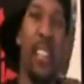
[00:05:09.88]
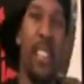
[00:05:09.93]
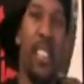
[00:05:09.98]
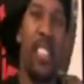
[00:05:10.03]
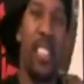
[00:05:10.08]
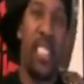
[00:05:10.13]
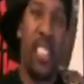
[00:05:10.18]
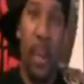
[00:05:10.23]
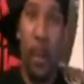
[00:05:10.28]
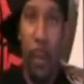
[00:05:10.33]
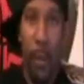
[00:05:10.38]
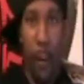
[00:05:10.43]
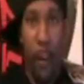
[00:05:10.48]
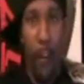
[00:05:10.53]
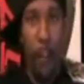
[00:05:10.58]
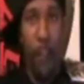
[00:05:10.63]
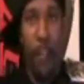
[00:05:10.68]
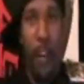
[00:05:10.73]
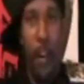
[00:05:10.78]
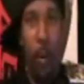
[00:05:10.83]
some of
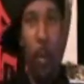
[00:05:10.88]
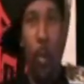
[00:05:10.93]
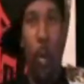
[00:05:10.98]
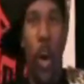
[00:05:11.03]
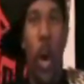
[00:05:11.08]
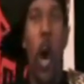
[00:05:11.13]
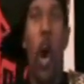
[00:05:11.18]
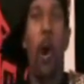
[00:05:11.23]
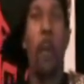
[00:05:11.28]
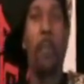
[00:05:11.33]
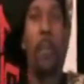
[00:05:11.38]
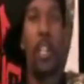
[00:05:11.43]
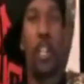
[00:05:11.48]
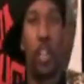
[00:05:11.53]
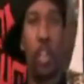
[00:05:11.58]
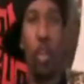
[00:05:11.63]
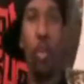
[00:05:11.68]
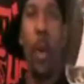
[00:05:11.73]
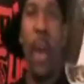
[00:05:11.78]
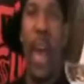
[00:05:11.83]
what Army of
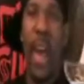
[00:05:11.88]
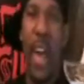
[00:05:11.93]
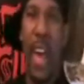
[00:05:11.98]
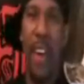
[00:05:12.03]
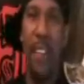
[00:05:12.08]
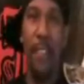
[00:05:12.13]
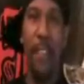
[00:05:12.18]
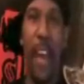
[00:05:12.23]
2 have